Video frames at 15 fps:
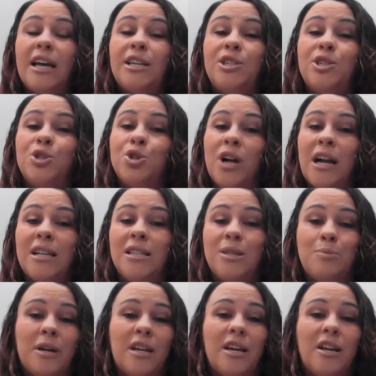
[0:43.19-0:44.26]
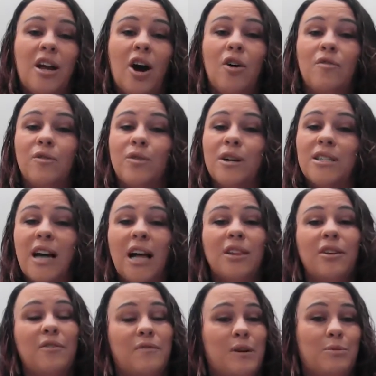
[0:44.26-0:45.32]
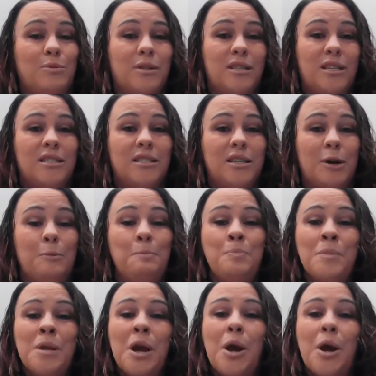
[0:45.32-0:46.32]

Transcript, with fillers: is transmitted over a telephone system